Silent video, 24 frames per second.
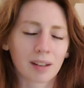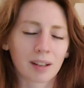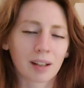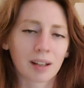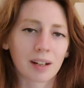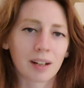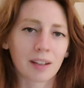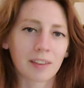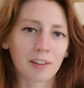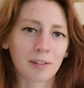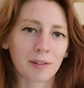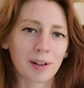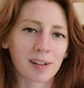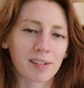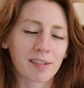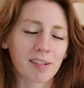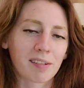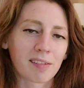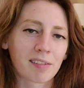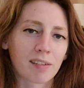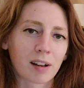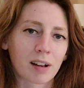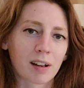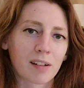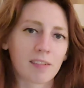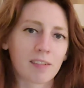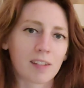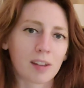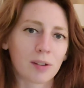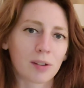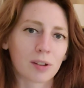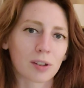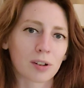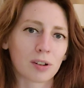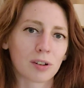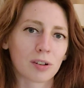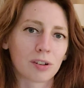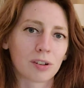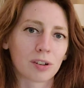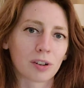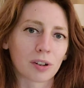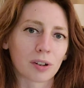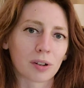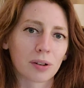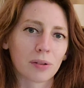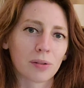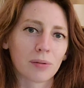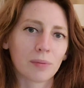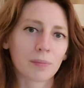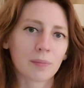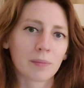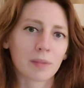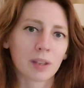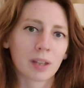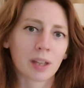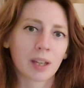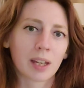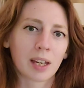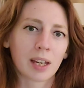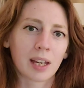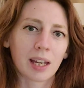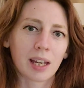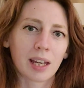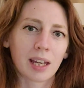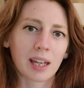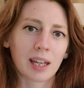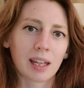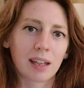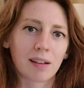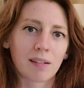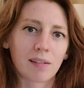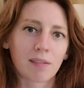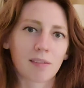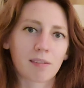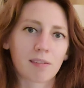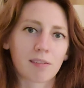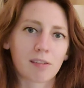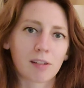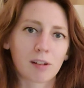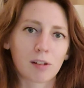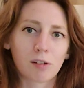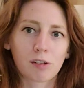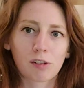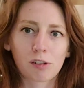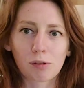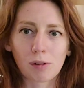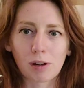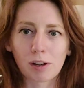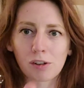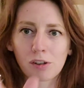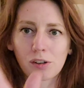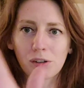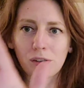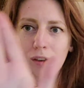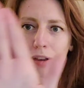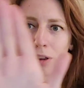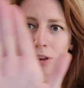Another exercise you can do is to stretch